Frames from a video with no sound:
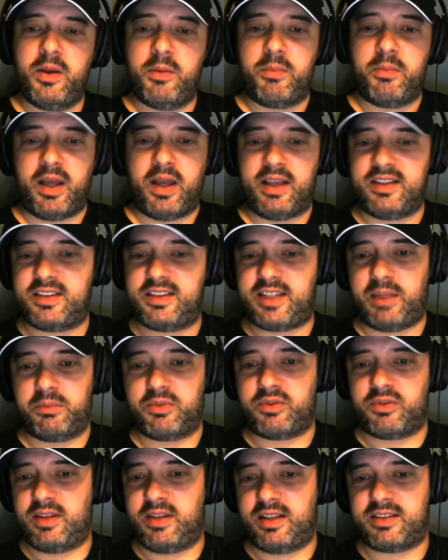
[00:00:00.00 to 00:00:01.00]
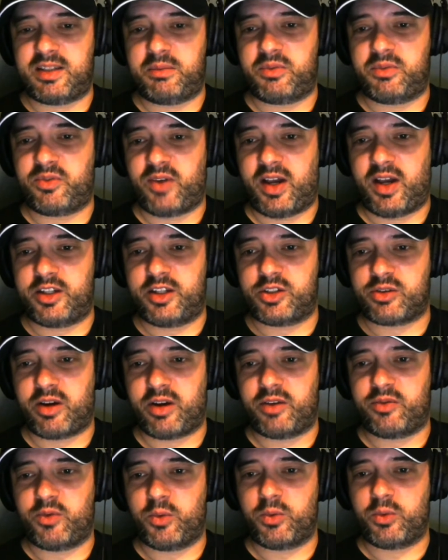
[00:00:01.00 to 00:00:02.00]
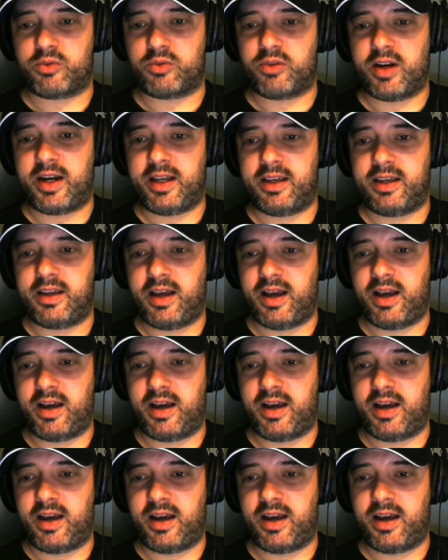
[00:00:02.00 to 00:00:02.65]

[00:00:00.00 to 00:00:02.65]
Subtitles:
But it seems fairly straightforward, really.